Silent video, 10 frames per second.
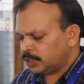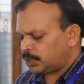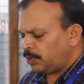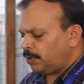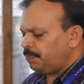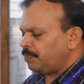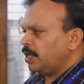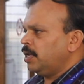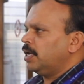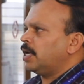So,
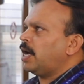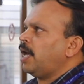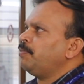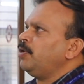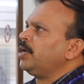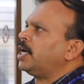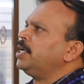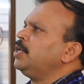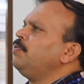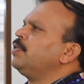I am going to
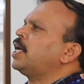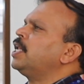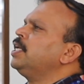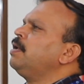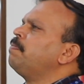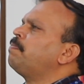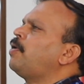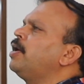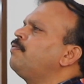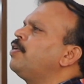continue with another
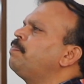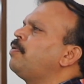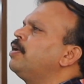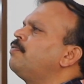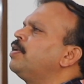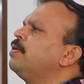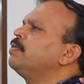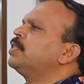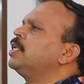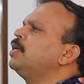
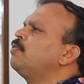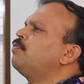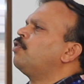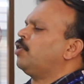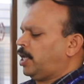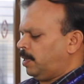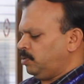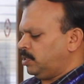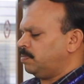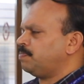0.5, 3 to 4
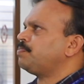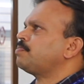times.